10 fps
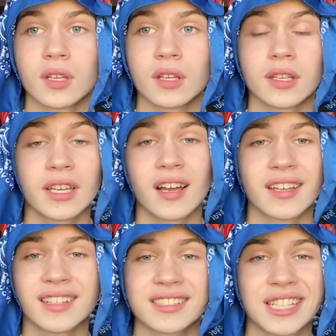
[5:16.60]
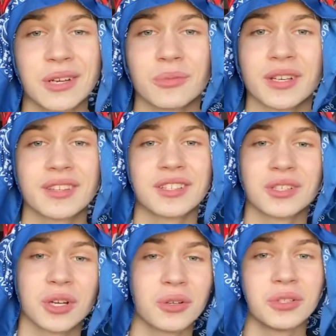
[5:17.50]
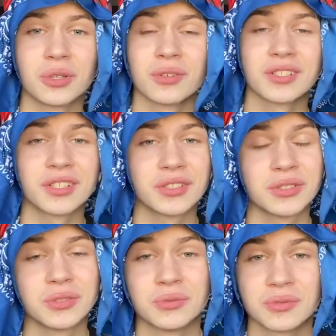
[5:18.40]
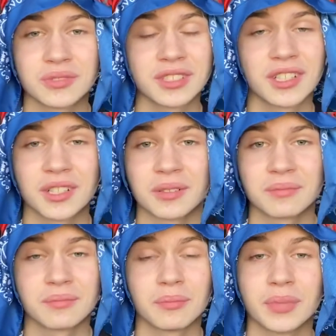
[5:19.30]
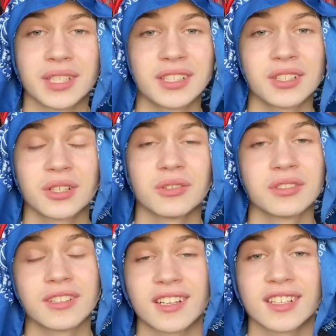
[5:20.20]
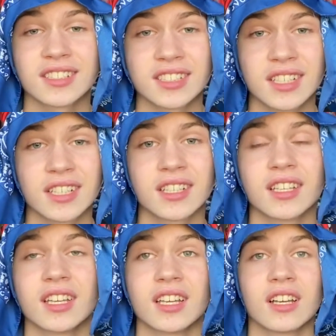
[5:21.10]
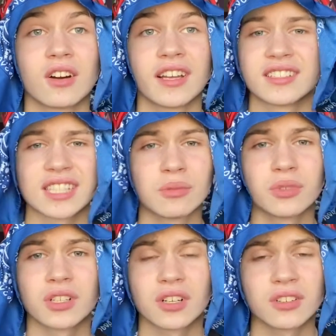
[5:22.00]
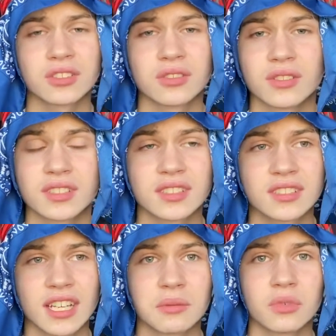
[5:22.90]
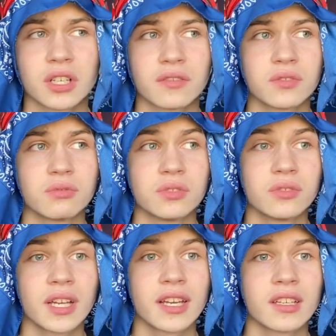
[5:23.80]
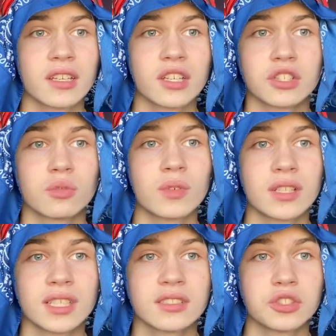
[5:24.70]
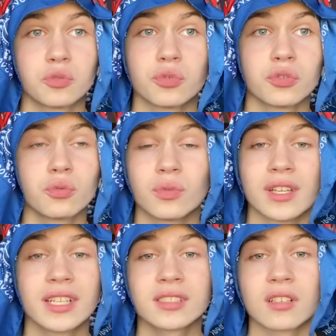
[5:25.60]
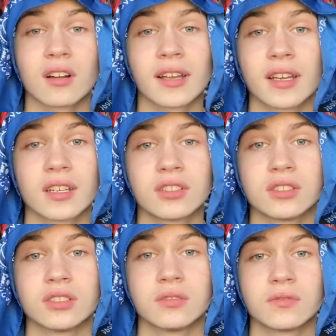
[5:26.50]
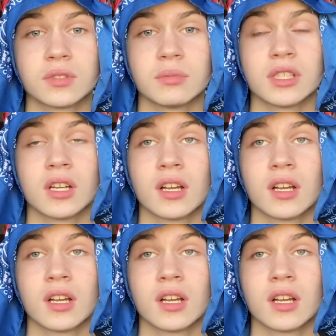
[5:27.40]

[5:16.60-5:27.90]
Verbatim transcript: yeah, and the same with, you know, doing the do, um, beating yo, you know what I'm saying? And same with girls too. It's the same way. If you do that and you release you you releasing all that energy, you feel me?